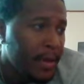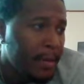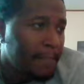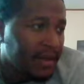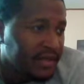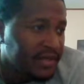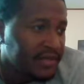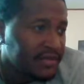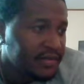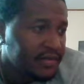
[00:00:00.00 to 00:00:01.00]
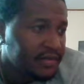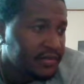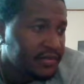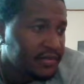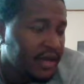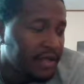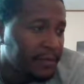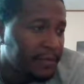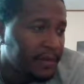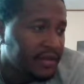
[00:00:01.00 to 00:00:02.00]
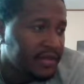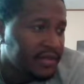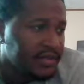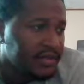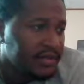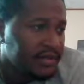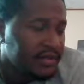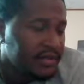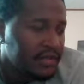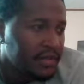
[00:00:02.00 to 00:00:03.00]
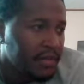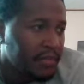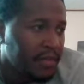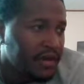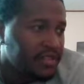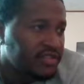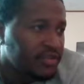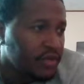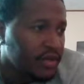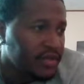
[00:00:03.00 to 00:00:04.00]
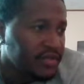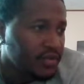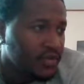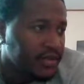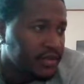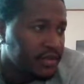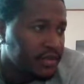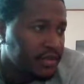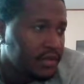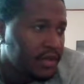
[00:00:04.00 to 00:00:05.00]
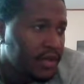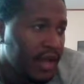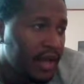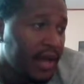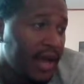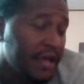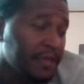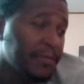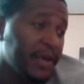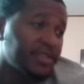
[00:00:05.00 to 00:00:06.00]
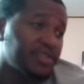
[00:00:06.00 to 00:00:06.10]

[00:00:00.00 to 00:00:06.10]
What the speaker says: Pelicans, I got the Pelicans -2 against the Wizards, and I had the Pacers